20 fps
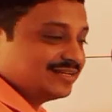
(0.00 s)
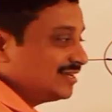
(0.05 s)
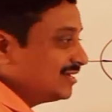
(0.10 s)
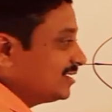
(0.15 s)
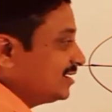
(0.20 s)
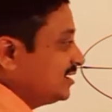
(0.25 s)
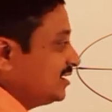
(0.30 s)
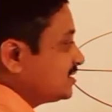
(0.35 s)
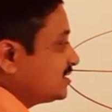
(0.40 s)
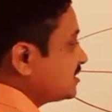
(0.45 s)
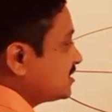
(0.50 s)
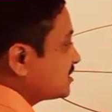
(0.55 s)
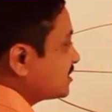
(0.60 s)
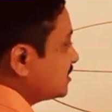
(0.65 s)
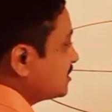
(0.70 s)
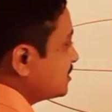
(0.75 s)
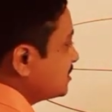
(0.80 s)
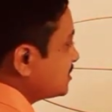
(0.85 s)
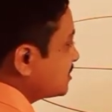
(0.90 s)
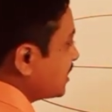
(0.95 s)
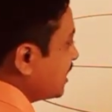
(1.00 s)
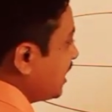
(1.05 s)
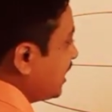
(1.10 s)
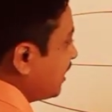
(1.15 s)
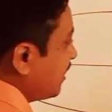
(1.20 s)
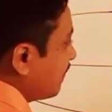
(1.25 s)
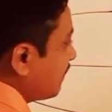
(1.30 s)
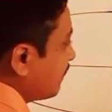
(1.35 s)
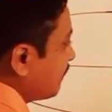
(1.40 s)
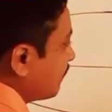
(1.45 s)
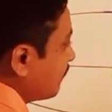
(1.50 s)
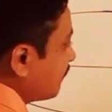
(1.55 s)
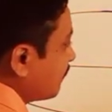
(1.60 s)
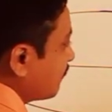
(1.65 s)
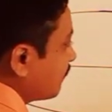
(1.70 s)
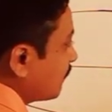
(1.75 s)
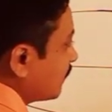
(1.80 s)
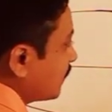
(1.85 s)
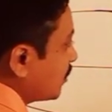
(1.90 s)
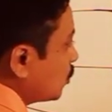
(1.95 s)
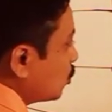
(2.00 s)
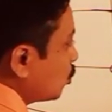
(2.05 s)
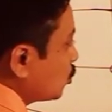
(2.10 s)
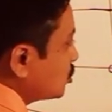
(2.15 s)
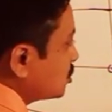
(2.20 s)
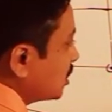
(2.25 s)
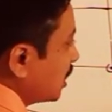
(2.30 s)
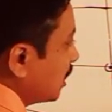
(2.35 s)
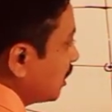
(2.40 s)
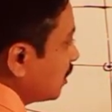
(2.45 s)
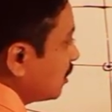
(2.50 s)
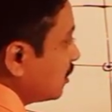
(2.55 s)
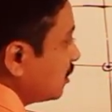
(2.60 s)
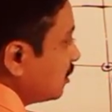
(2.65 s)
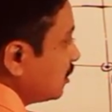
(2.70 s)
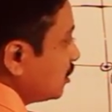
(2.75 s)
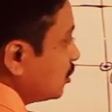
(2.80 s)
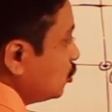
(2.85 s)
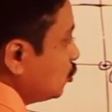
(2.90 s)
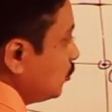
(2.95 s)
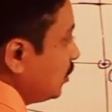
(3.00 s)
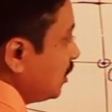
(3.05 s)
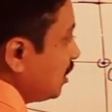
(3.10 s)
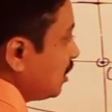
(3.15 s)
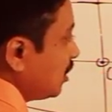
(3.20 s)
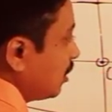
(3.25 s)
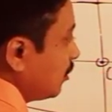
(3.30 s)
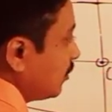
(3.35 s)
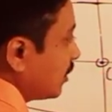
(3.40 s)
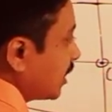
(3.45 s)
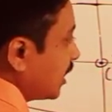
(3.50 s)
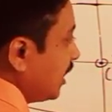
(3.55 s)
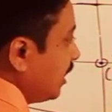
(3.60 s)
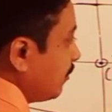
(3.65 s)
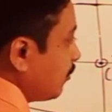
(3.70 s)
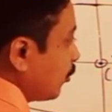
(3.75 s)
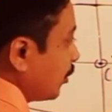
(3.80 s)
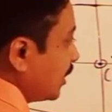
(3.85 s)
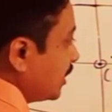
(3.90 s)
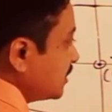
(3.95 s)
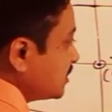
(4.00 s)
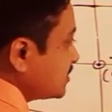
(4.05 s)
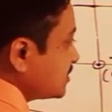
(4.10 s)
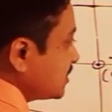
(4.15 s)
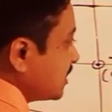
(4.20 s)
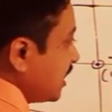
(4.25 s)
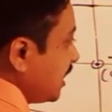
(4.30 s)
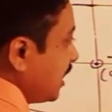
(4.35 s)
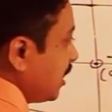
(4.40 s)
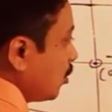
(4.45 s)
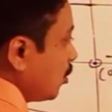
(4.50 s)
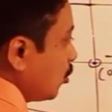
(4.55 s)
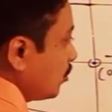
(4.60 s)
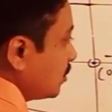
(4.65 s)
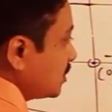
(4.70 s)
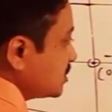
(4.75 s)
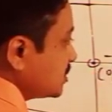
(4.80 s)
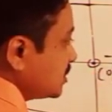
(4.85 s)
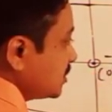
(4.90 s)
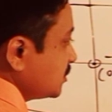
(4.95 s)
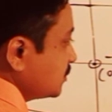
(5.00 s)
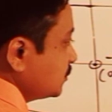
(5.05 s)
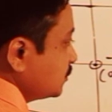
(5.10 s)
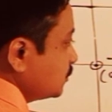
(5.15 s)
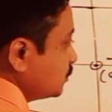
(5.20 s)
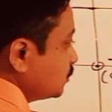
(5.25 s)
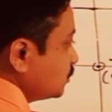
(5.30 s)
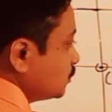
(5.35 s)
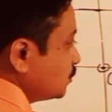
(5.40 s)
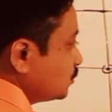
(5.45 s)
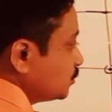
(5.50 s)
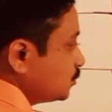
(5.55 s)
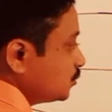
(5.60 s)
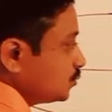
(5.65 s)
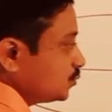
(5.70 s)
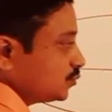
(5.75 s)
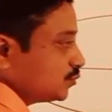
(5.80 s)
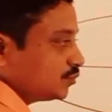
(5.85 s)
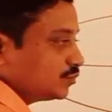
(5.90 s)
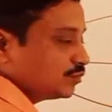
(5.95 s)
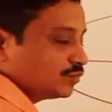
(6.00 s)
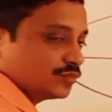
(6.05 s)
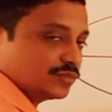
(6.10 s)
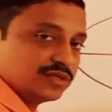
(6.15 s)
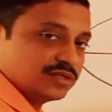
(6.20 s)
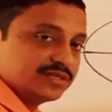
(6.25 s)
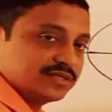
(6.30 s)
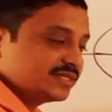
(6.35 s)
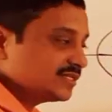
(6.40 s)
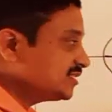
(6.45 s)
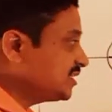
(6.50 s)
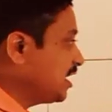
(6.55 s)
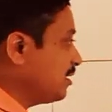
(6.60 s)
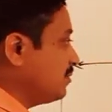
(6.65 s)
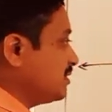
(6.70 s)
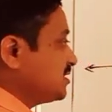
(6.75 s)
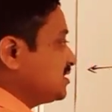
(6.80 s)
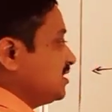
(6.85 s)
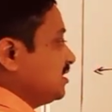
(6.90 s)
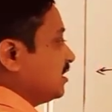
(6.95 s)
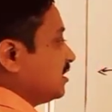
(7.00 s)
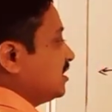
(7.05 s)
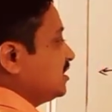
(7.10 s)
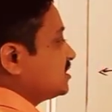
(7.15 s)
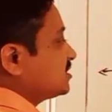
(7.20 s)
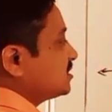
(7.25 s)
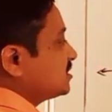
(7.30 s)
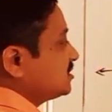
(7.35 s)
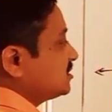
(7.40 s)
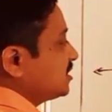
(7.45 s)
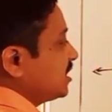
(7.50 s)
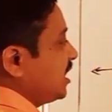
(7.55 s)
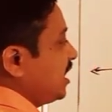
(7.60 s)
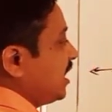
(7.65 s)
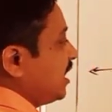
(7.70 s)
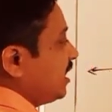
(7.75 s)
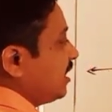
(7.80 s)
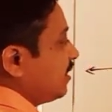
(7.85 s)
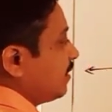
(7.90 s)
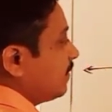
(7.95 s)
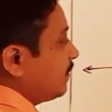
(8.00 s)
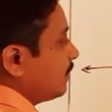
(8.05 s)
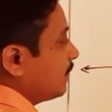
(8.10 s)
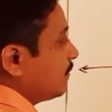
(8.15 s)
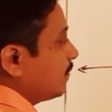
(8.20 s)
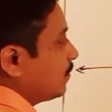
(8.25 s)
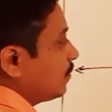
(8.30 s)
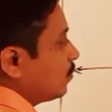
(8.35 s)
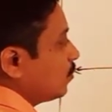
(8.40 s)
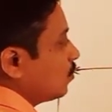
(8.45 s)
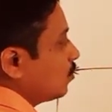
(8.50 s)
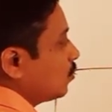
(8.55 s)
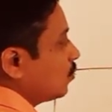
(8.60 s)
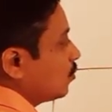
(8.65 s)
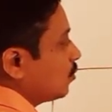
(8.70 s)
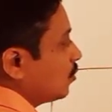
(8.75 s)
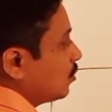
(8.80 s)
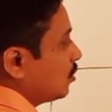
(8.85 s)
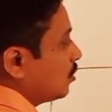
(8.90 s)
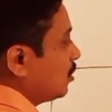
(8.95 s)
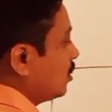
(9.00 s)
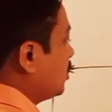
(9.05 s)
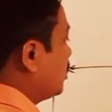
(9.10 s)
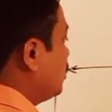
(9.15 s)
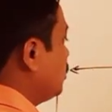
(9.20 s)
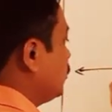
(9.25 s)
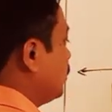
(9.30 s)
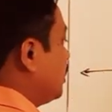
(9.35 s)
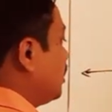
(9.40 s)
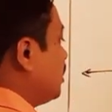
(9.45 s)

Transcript: This distance is a. Total you will cover a points a comma 0. Same as here, distance a you will